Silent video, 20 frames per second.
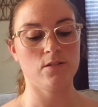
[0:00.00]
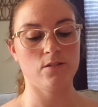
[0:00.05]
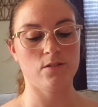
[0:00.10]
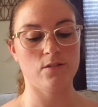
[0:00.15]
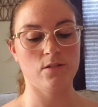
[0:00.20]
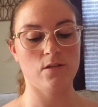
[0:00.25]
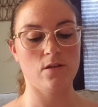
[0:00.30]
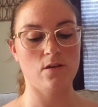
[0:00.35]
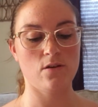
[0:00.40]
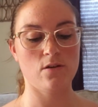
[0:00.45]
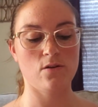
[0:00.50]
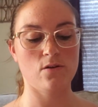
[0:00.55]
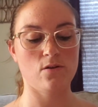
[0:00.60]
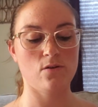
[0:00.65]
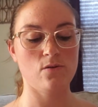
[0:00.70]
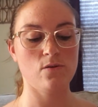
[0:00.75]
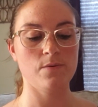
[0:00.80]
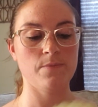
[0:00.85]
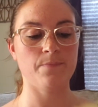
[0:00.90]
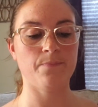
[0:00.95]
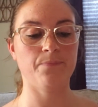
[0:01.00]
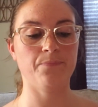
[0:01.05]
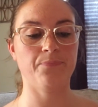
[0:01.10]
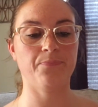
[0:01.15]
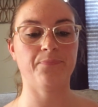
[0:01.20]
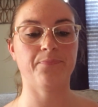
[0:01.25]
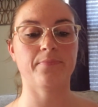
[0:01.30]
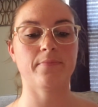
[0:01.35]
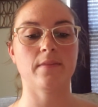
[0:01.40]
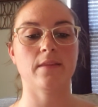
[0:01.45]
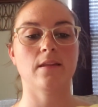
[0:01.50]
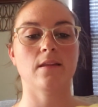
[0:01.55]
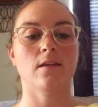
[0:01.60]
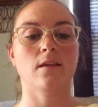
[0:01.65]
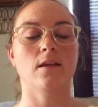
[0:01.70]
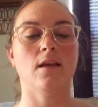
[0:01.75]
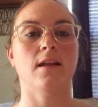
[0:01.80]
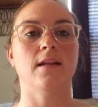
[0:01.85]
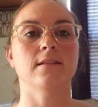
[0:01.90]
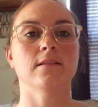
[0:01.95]
So,
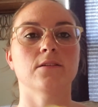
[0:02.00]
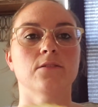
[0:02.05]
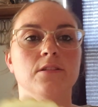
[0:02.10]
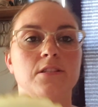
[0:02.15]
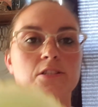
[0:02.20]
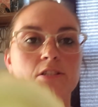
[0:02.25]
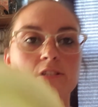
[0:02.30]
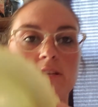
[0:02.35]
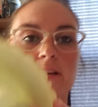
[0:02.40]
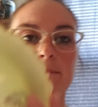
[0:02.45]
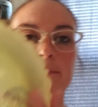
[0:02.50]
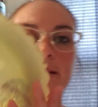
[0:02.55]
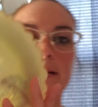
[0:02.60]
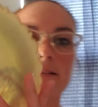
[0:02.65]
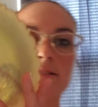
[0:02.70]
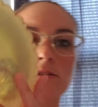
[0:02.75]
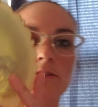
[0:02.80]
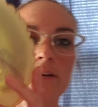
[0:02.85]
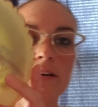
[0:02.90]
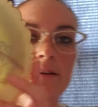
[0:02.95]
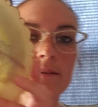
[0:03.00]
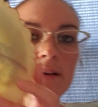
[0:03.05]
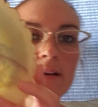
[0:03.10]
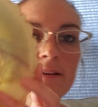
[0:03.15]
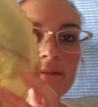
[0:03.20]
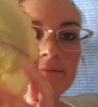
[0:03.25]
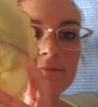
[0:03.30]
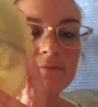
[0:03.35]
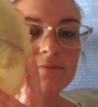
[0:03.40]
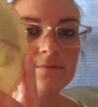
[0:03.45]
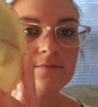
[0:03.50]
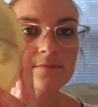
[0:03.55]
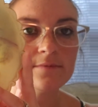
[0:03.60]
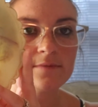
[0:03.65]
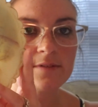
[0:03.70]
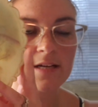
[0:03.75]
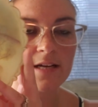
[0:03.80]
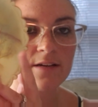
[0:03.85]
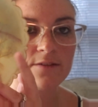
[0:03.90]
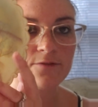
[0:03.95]
and I literally just got back. So I'm
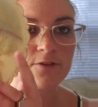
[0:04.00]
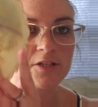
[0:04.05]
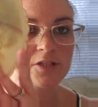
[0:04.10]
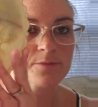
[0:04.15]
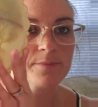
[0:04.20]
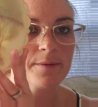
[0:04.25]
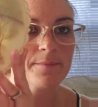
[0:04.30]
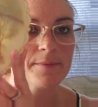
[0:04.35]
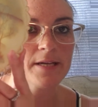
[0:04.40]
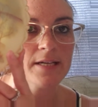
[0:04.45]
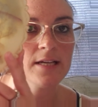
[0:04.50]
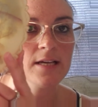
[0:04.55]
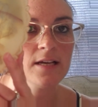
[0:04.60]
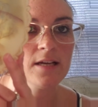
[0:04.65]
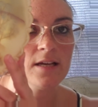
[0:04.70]
kind of fresh on my mind.